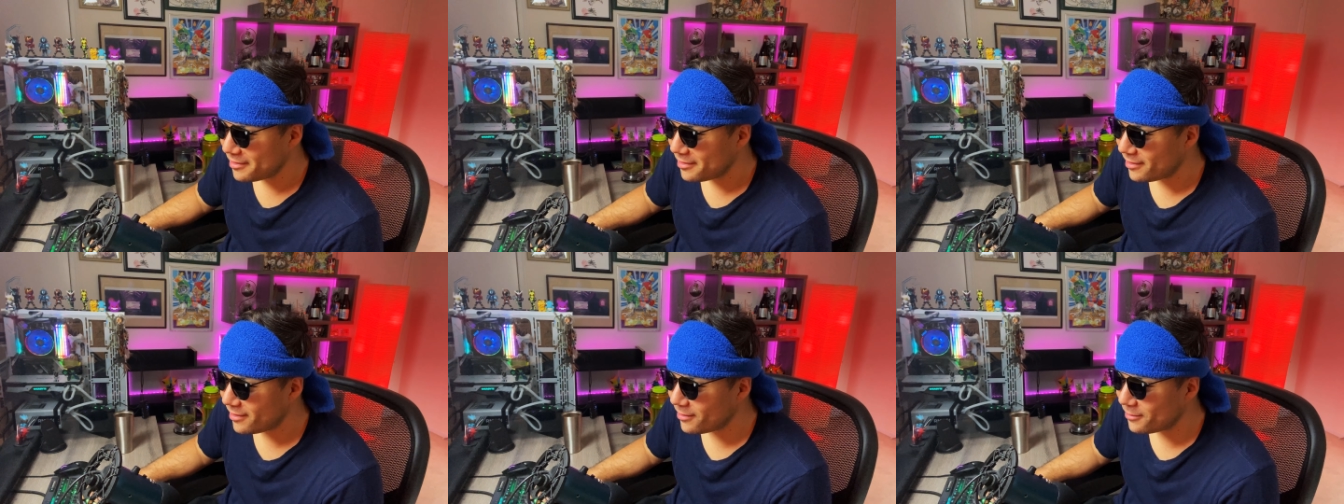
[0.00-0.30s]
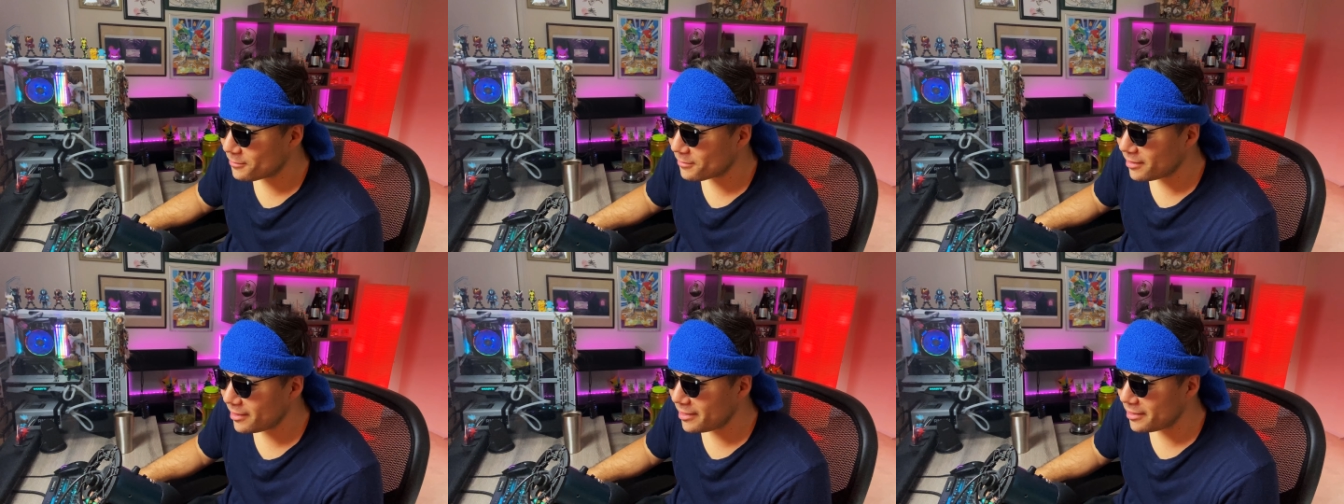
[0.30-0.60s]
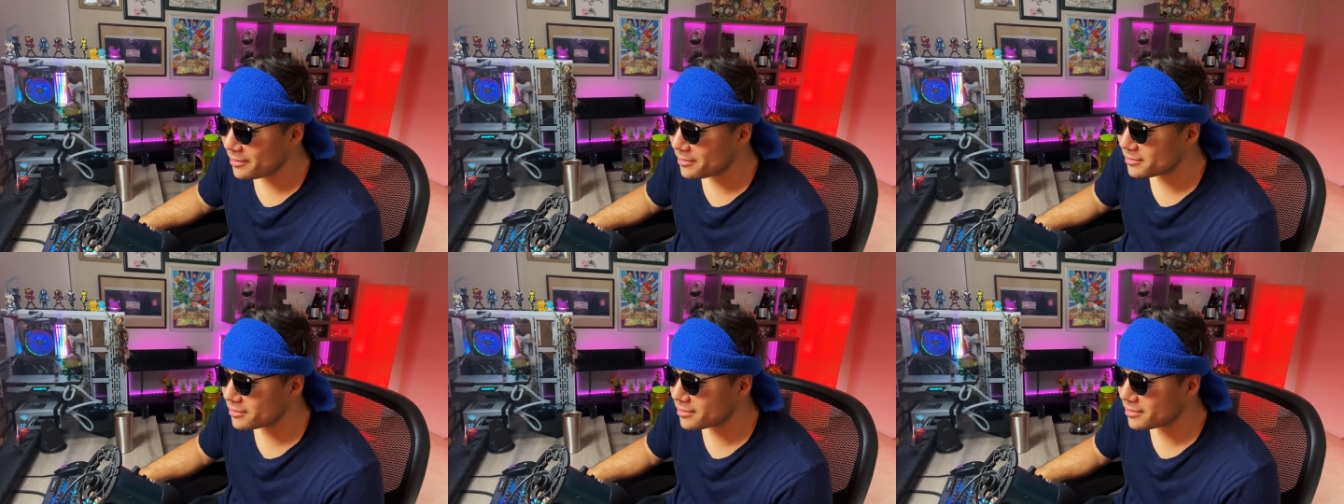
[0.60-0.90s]
Oh right,
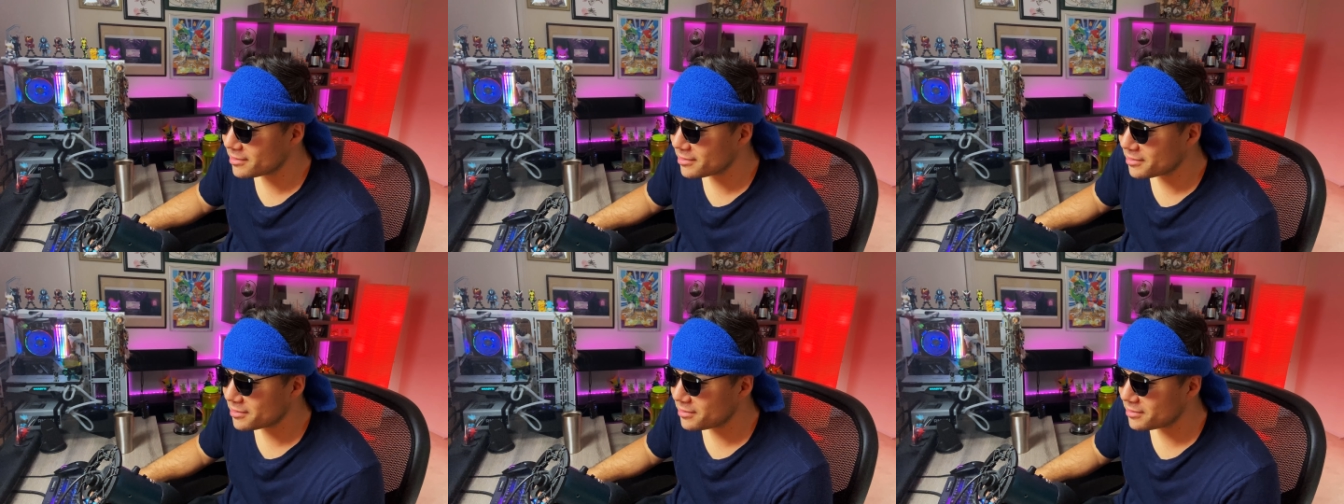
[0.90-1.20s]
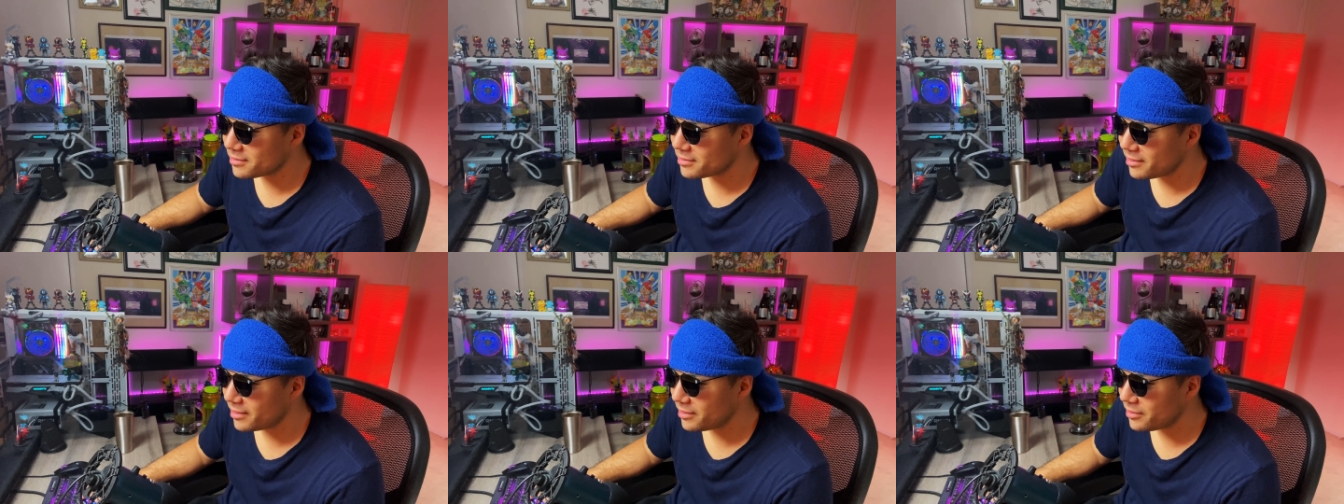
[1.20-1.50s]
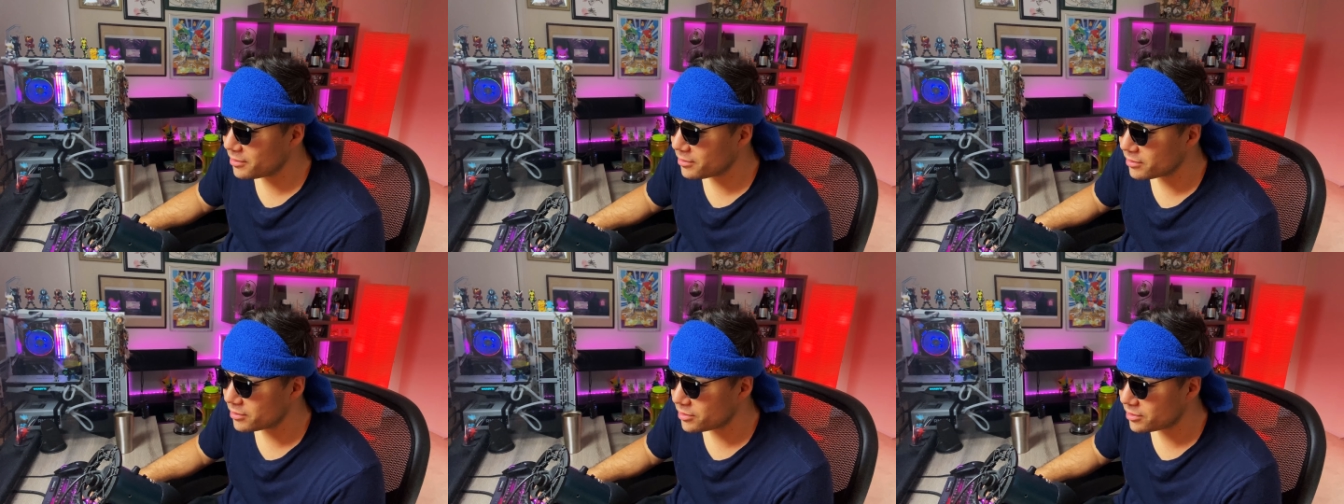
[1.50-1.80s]
your sister said
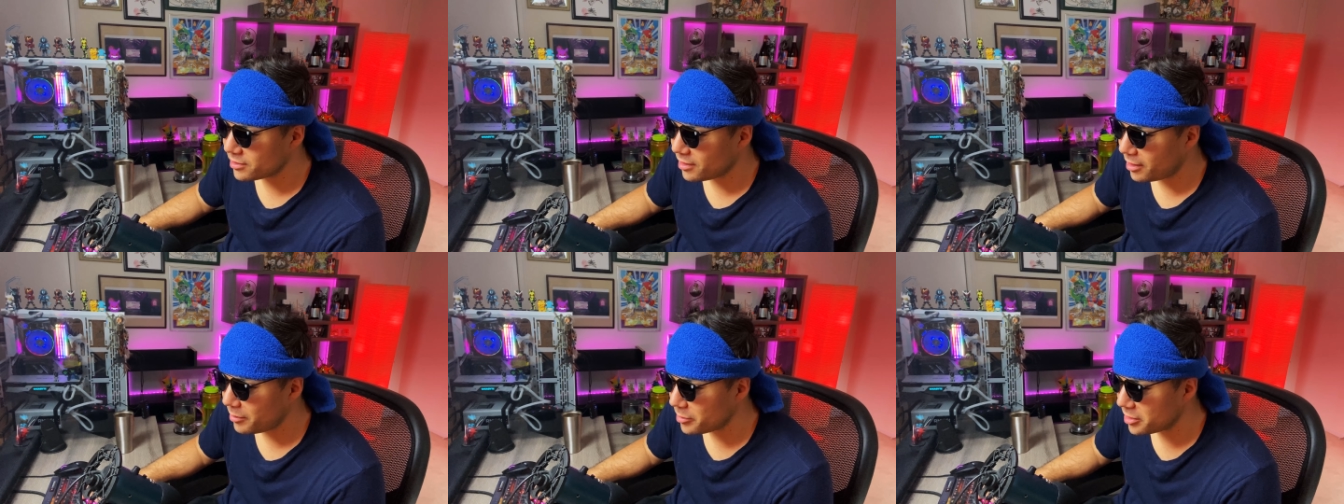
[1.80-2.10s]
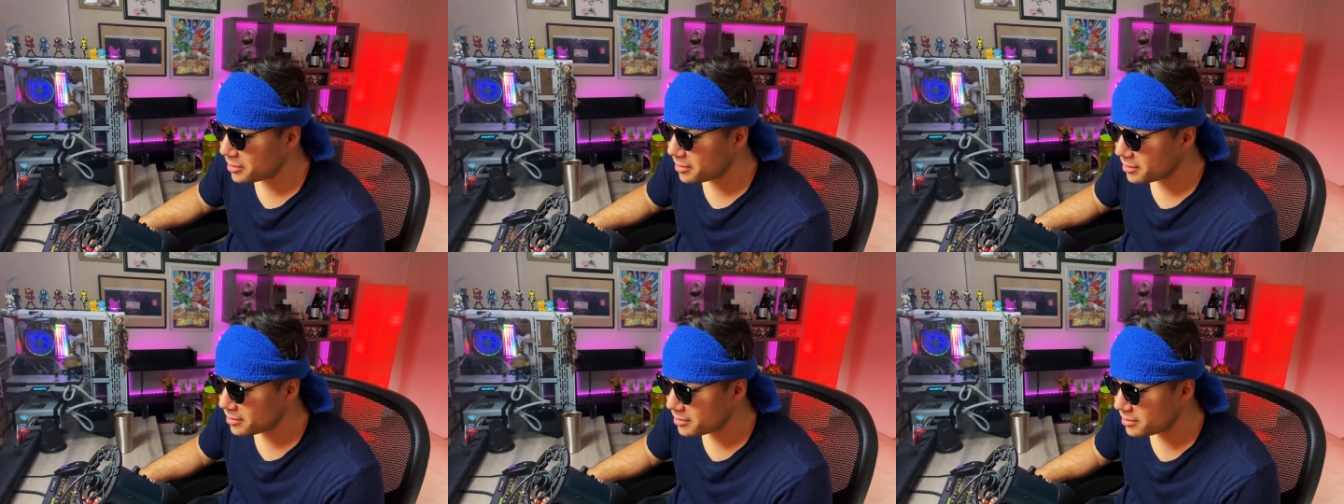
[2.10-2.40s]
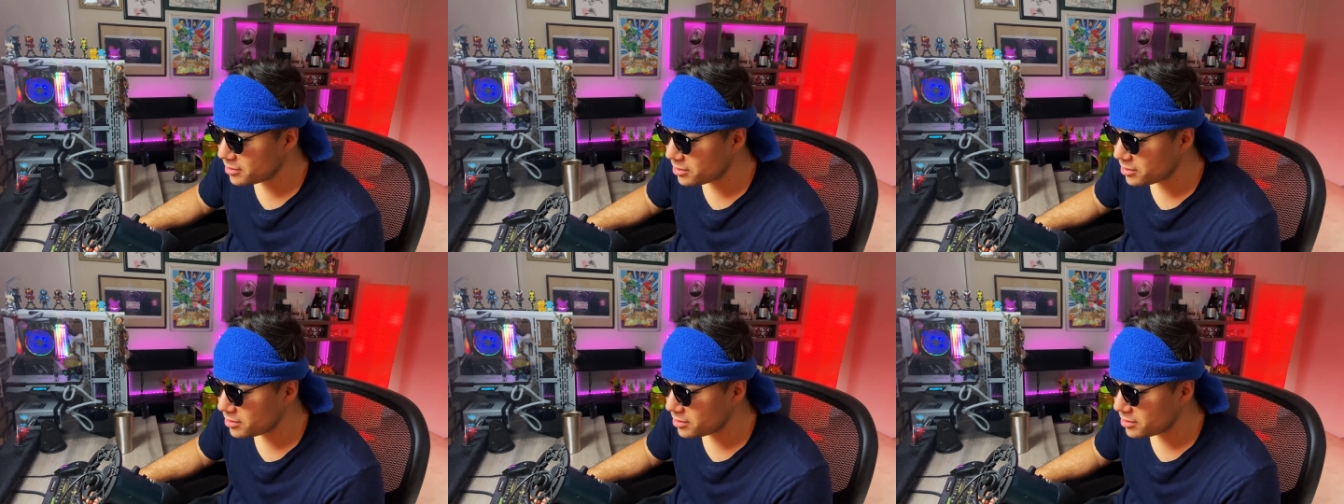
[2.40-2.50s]
you're a shaman.